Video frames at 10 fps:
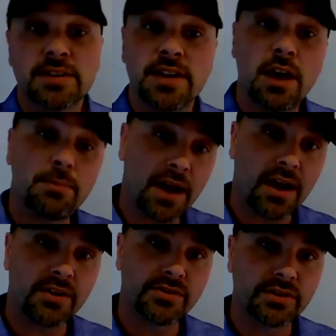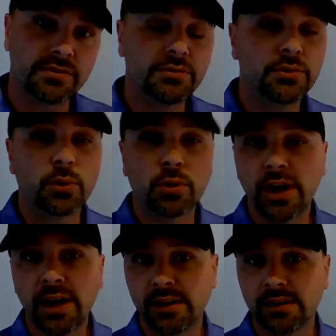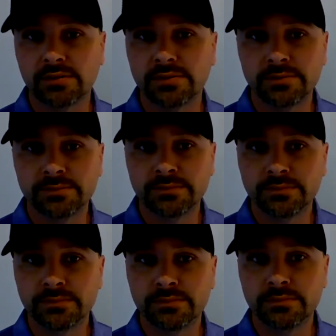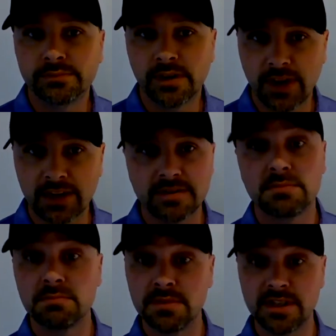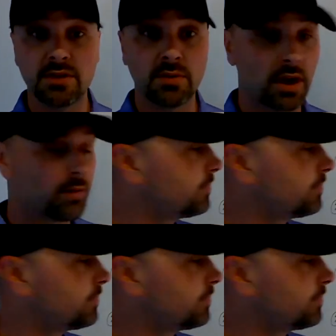that is not positive or negative, and that's 0.